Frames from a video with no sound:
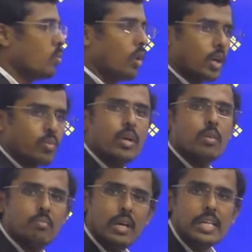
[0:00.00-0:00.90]
what we
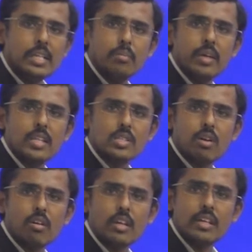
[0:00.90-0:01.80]
have melted by the
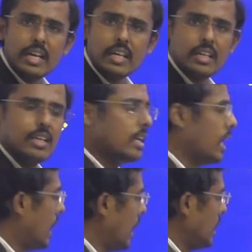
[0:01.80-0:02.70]
soldering gun
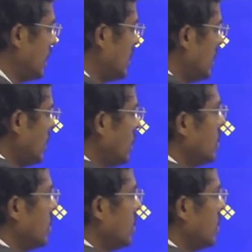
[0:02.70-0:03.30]
and the